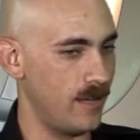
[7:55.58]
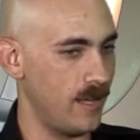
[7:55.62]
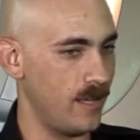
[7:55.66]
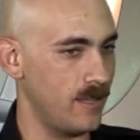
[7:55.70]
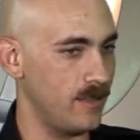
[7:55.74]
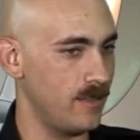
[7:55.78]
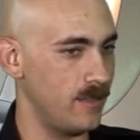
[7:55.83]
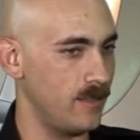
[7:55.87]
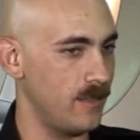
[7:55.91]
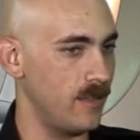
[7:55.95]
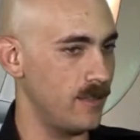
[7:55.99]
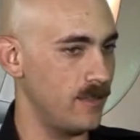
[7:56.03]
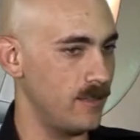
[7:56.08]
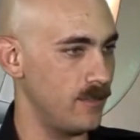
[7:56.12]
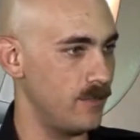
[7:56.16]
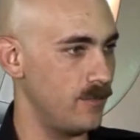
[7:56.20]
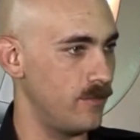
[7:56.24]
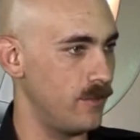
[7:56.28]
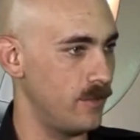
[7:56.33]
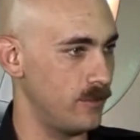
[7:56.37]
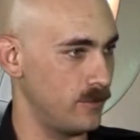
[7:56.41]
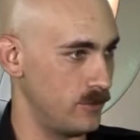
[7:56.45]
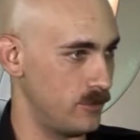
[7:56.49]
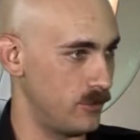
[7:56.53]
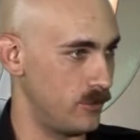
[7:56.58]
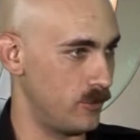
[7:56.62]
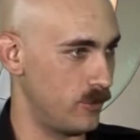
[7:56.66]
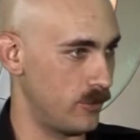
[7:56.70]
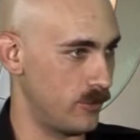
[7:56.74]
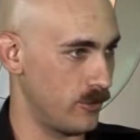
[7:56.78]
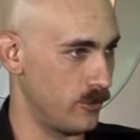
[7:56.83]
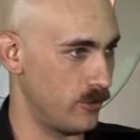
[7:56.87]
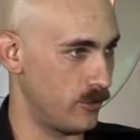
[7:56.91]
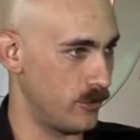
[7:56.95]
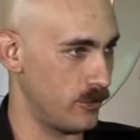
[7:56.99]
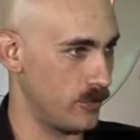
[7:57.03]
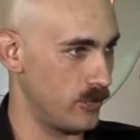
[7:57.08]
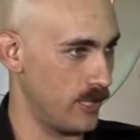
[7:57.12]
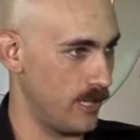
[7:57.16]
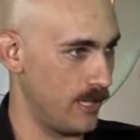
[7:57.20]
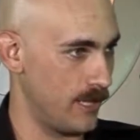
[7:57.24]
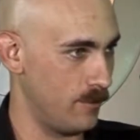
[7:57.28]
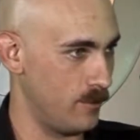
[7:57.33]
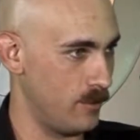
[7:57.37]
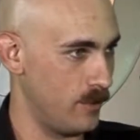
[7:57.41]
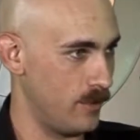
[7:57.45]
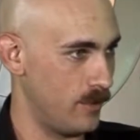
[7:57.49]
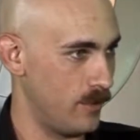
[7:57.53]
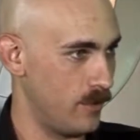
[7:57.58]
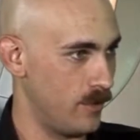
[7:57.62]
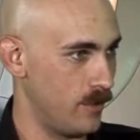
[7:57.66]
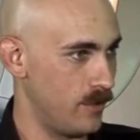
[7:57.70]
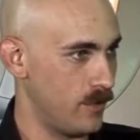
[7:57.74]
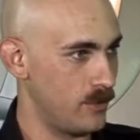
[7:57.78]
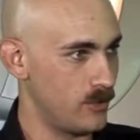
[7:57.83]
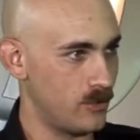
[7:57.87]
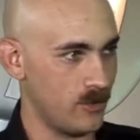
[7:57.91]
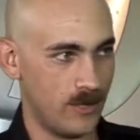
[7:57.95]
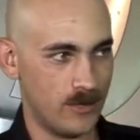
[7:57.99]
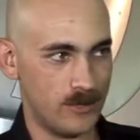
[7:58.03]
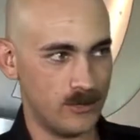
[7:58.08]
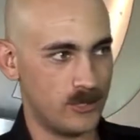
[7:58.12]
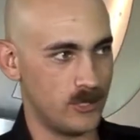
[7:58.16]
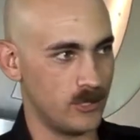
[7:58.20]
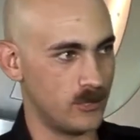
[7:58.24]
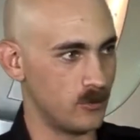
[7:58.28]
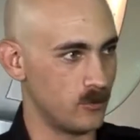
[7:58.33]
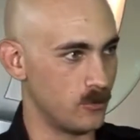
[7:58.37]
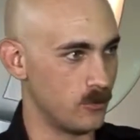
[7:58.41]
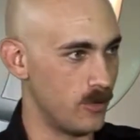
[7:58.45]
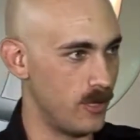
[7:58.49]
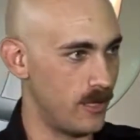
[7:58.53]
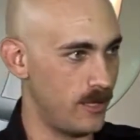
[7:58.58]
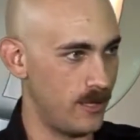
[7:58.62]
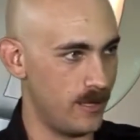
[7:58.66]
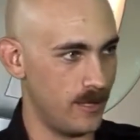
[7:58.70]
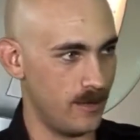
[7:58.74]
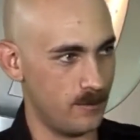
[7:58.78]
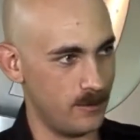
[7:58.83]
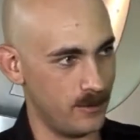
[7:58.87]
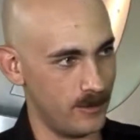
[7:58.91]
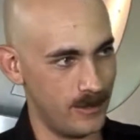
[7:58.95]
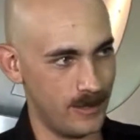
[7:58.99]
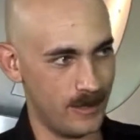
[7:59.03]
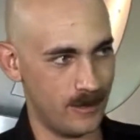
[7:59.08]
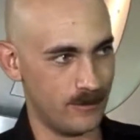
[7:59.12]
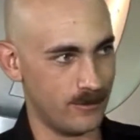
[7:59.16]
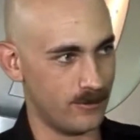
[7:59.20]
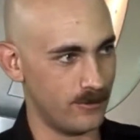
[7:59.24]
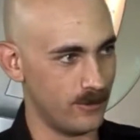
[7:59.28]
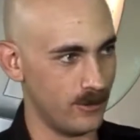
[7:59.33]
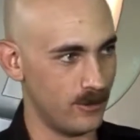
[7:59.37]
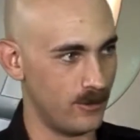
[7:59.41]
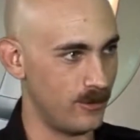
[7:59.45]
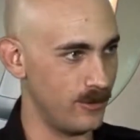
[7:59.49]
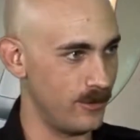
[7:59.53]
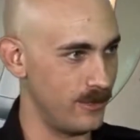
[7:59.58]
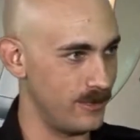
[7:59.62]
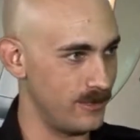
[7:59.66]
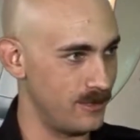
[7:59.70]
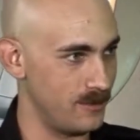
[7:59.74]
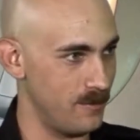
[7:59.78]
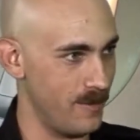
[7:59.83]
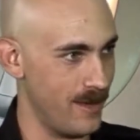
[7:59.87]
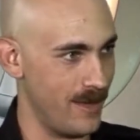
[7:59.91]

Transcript: In the fields, the door-to-door job. So I was just running up and down Florence,